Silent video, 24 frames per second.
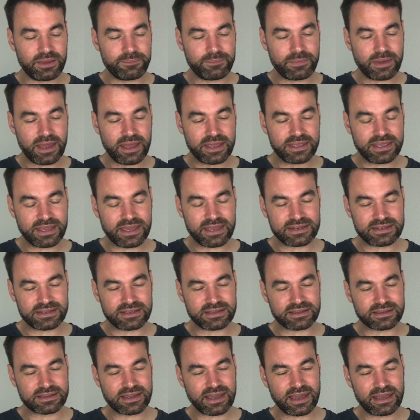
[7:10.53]
I get
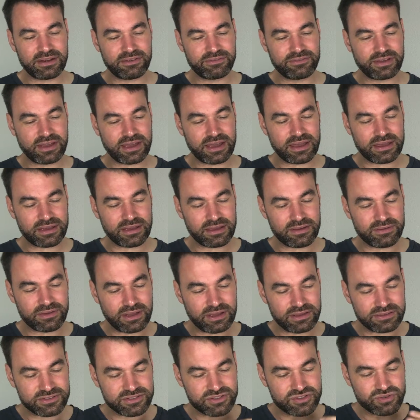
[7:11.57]
a kind of
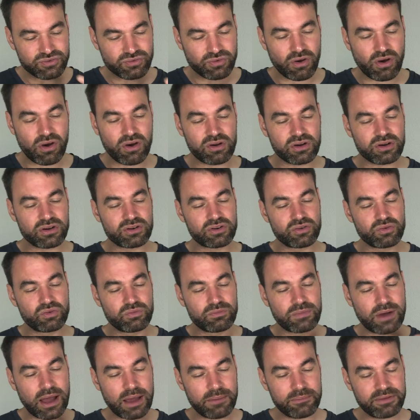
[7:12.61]
a stronger
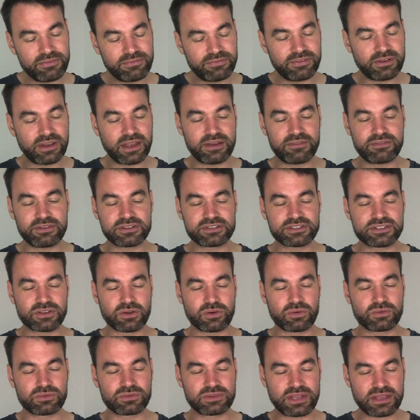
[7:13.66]
umami flavor,
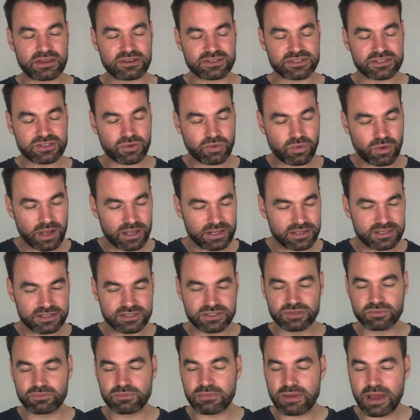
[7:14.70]
so there's quite
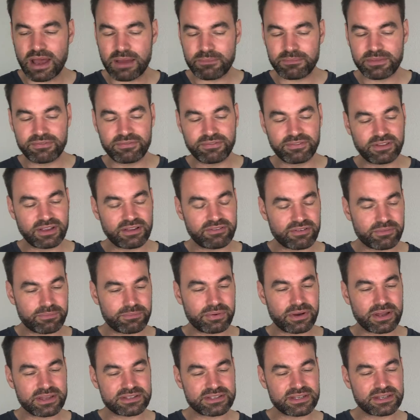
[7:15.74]
this umami flavor
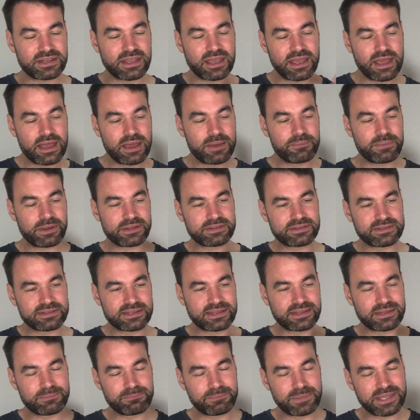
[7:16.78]
present, but
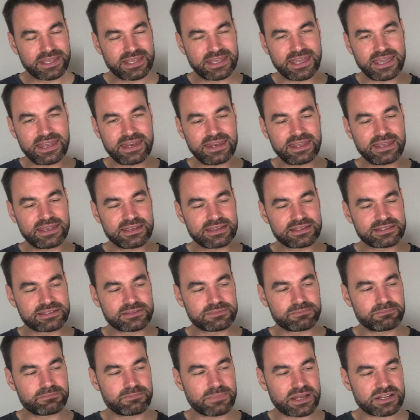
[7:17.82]
the beginning is
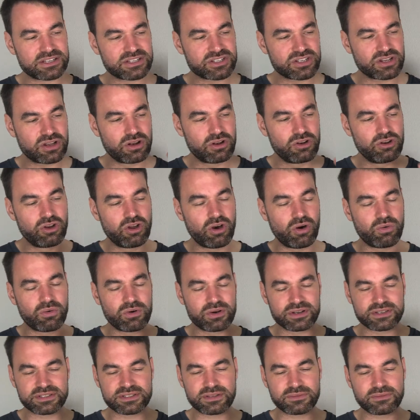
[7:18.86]
much
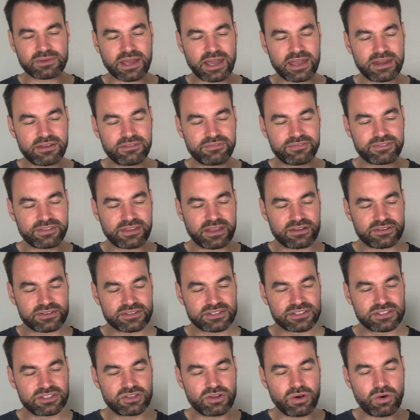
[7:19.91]
lower, so kind of there's
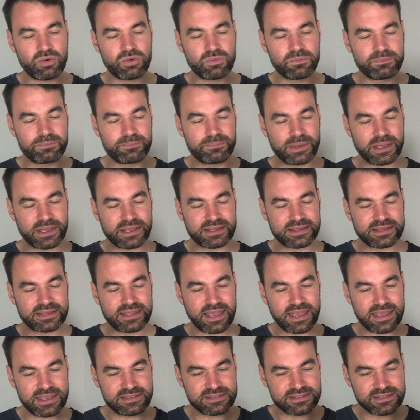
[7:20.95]
no big
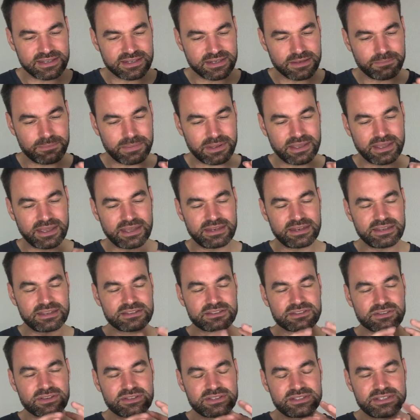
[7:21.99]
taste in the beginning,
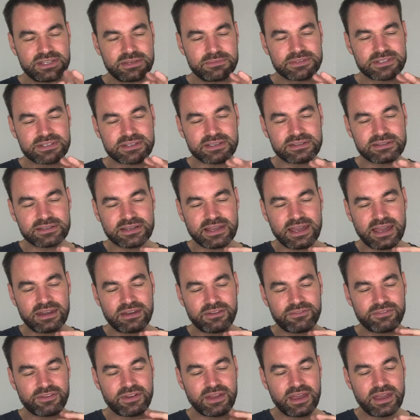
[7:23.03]
so it seems kind
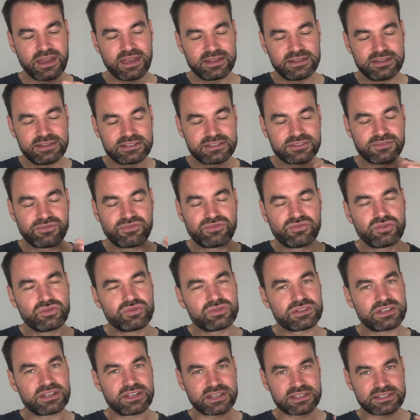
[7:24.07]
of this
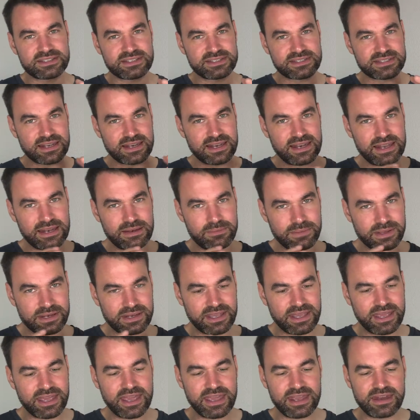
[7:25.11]
fruitiness is a little bit
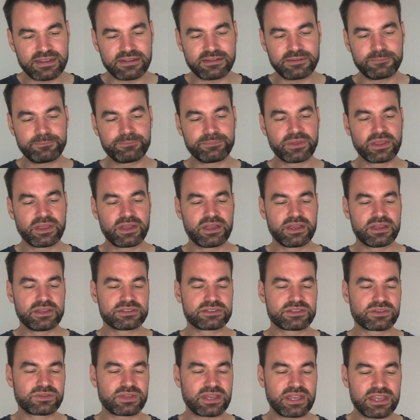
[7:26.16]
hidden.
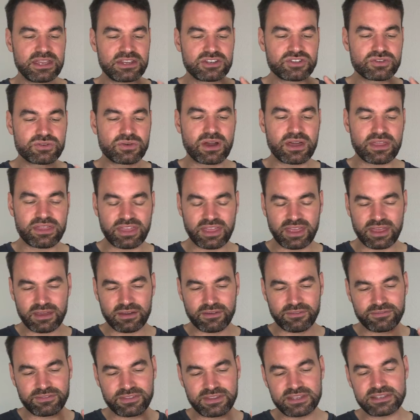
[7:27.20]
So the issue, I think,
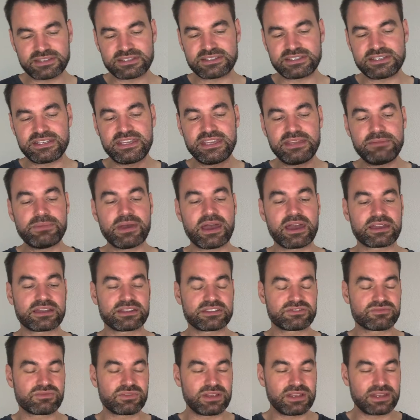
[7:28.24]
of this tea bag
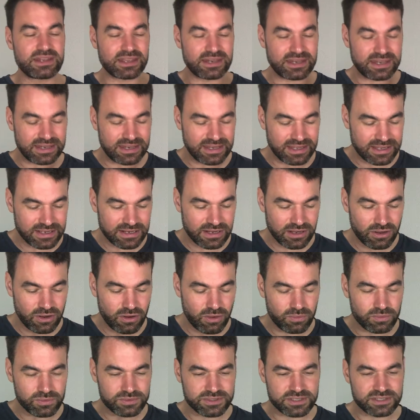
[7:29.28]
is really that it
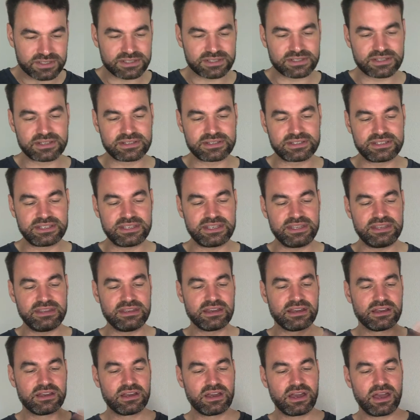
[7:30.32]
encloses the tea
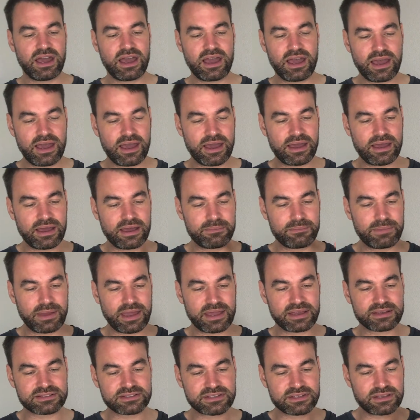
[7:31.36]

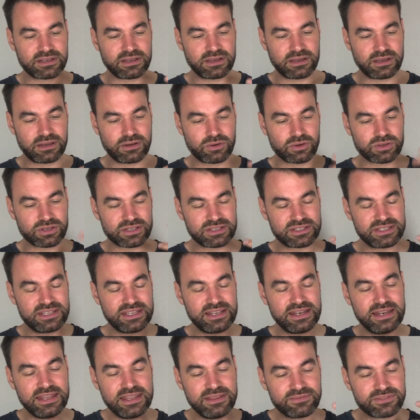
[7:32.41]
bags or the tea
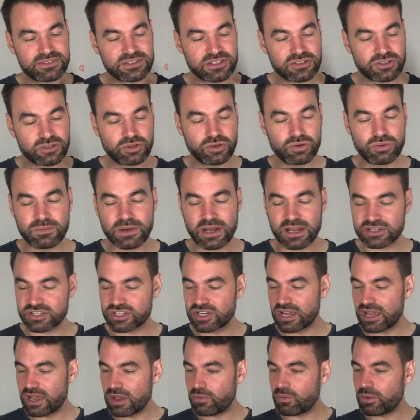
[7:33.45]
leaves too much,
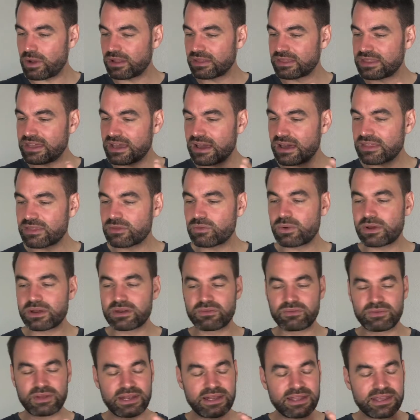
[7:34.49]
while the other
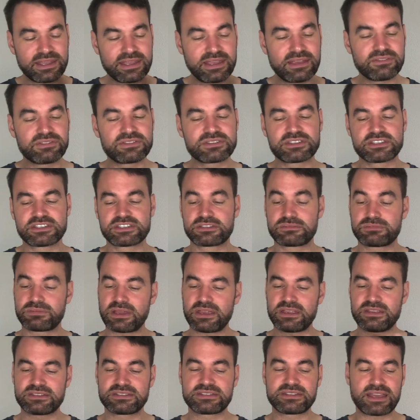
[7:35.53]
one really gives the
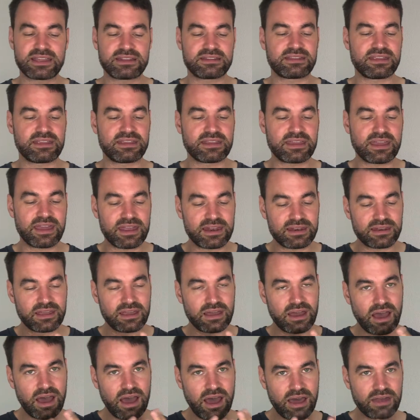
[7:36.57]
space that they can
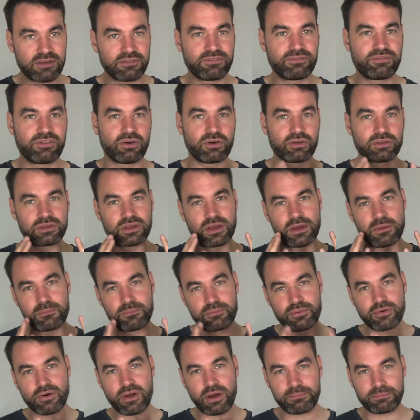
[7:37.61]
unfold
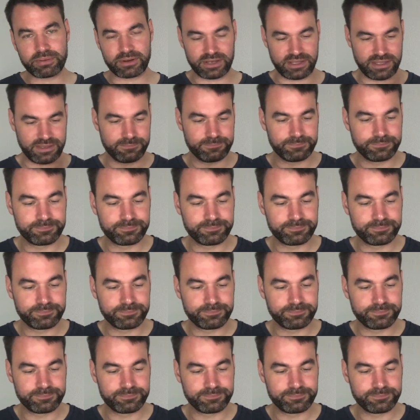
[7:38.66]
properly.